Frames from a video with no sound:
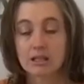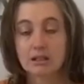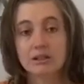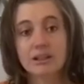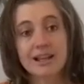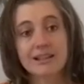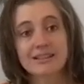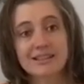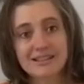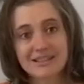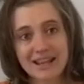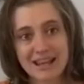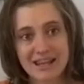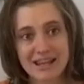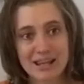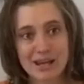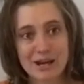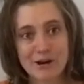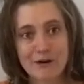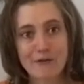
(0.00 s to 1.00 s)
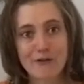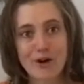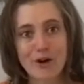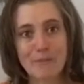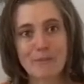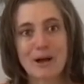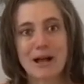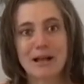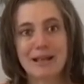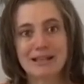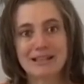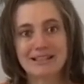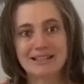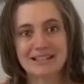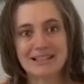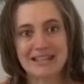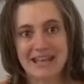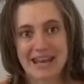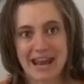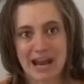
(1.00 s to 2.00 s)
Let's take care of our
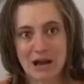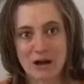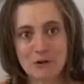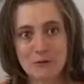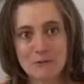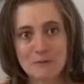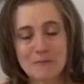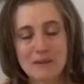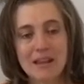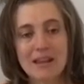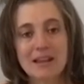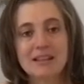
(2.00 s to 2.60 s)
bodies now